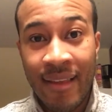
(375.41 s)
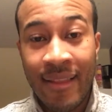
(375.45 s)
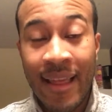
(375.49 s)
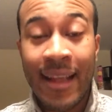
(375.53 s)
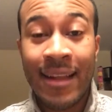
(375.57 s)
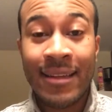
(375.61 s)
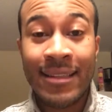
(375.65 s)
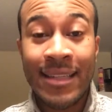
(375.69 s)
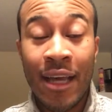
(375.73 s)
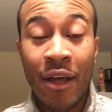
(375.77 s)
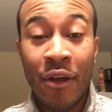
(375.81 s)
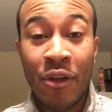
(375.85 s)
They
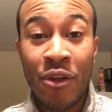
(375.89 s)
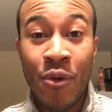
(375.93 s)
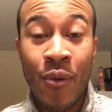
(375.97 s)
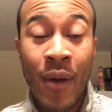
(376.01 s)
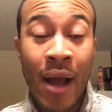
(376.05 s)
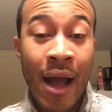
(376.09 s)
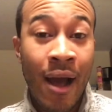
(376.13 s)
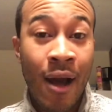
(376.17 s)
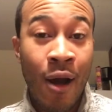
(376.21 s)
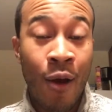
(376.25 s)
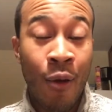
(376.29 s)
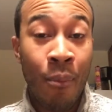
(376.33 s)
can tell you
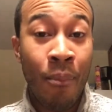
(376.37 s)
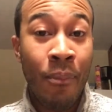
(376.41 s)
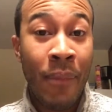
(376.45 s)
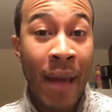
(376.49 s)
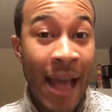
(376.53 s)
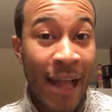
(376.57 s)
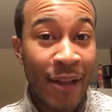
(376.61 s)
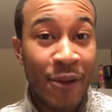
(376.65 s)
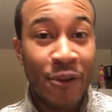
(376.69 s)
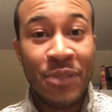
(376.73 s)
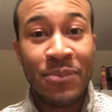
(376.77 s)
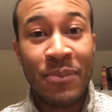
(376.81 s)
how
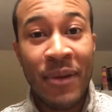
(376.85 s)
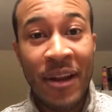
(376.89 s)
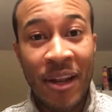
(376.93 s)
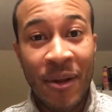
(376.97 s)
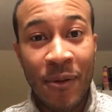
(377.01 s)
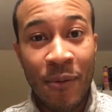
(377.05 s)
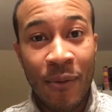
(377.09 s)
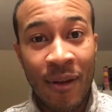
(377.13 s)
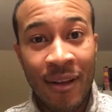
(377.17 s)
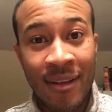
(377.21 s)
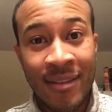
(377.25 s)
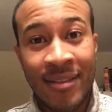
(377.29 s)
bad your
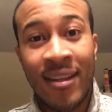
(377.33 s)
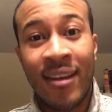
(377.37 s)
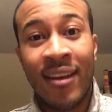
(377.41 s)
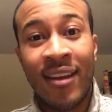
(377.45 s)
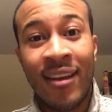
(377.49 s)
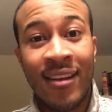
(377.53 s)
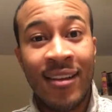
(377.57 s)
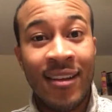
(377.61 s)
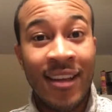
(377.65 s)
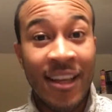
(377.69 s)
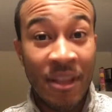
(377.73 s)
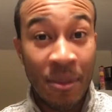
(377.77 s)
spending was
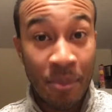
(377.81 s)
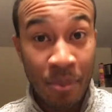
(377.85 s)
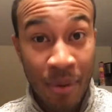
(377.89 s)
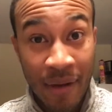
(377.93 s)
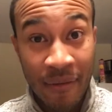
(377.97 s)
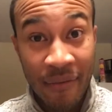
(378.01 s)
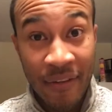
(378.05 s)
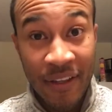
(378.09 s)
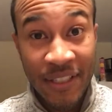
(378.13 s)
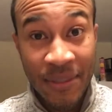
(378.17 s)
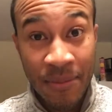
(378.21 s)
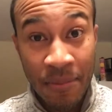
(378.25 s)
in the
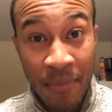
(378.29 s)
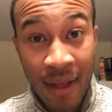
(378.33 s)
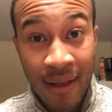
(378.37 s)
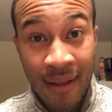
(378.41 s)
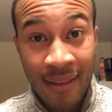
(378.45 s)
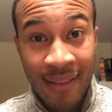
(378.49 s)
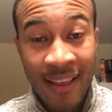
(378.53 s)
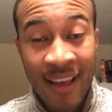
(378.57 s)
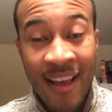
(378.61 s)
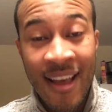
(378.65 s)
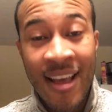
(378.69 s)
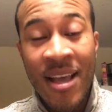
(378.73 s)
previous
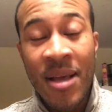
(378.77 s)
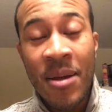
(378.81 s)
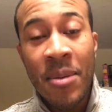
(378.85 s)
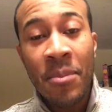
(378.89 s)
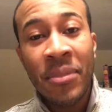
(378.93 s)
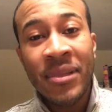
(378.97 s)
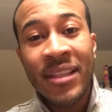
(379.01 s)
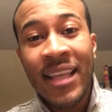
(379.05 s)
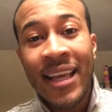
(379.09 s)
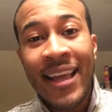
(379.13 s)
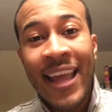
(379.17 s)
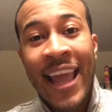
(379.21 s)
month,
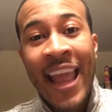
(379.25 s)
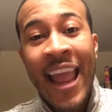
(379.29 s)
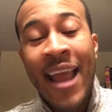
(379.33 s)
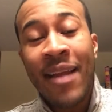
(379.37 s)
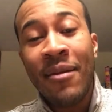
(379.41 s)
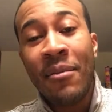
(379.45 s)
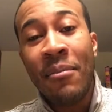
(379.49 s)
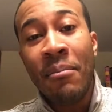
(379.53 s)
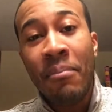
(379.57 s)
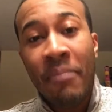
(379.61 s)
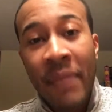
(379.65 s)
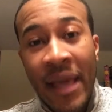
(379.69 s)
but they
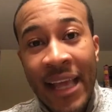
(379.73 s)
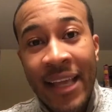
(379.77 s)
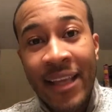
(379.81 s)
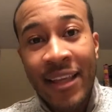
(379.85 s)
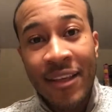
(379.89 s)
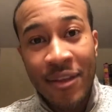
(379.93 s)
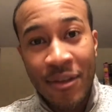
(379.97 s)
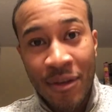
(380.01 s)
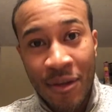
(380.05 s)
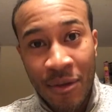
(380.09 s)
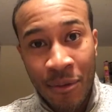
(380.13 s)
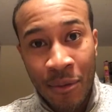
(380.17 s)
can't make
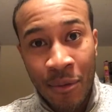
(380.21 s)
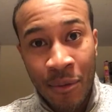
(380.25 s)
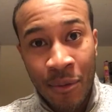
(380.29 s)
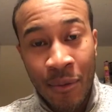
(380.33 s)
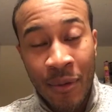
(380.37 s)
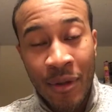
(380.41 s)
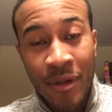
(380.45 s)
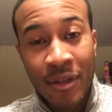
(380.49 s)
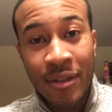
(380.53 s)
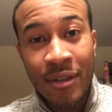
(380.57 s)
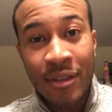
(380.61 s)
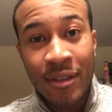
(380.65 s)
you
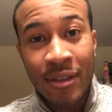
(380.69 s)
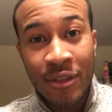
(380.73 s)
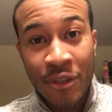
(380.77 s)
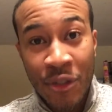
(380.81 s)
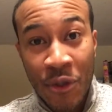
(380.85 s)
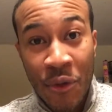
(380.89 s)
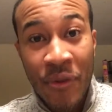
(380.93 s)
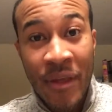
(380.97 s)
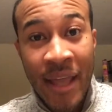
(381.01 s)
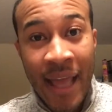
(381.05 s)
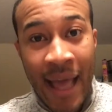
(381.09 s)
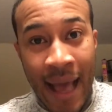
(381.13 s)

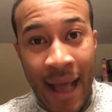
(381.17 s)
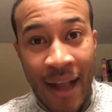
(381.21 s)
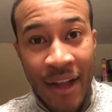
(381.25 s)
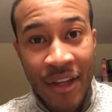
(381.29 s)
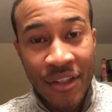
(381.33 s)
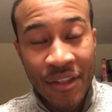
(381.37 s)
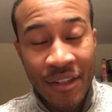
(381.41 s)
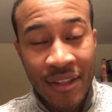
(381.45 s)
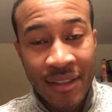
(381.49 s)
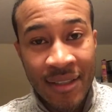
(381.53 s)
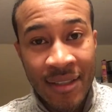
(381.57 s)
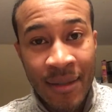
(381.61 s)
do the
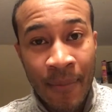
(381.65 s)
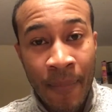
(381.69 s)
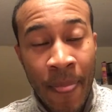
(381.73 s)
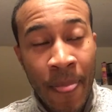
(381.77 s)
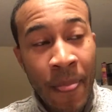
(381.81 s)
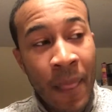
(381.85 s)
actions.